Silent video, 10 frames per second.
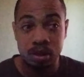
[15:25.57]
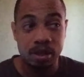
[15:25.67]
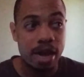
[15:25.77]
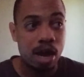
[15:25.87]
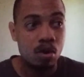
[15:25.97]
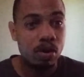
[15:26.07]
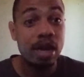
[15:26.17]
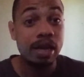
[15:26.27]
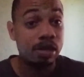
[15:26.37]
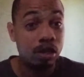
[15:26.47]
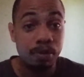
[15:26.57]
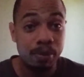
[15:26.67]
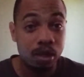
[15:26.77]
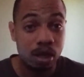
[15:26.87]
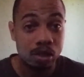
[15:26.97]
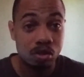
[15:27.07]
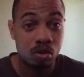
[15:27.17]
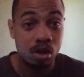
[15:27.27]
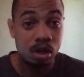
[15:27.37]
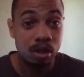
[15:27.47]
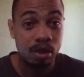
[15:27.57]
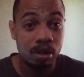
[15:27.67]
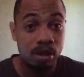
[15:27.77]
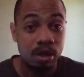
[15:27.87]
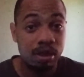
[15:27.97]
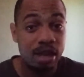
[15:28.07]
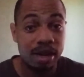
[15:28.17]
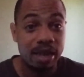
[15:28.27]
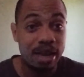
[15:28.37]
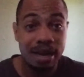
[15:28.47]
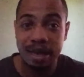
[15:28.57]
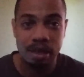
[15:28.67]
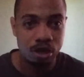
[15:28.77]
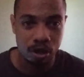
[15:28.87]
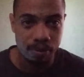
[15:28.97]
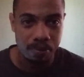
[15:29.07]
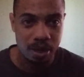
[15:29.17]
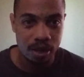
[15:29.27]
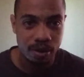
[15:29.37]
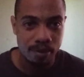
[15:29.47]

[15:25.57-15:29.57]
Now, it could be Luxord, then again, it couldn't be.